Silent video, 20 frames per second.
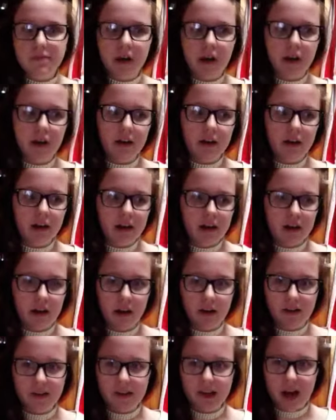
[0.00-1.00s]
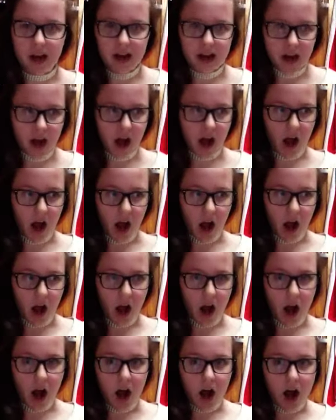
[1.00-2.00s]
I heard it and I was like,
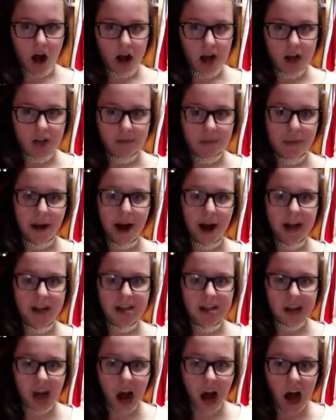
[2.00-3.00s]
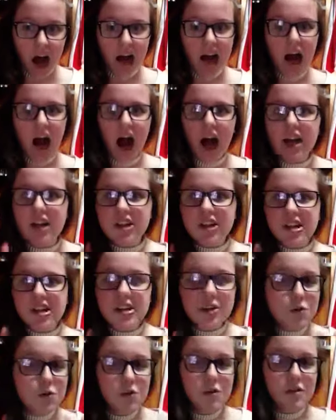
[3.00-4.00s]
oh my god, I
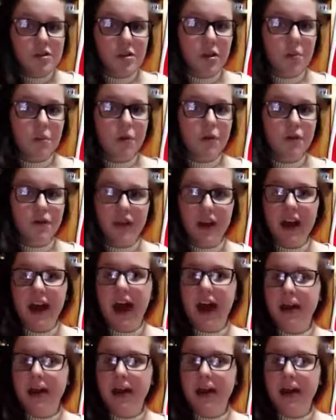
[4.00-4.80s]
just couldn't stop moving.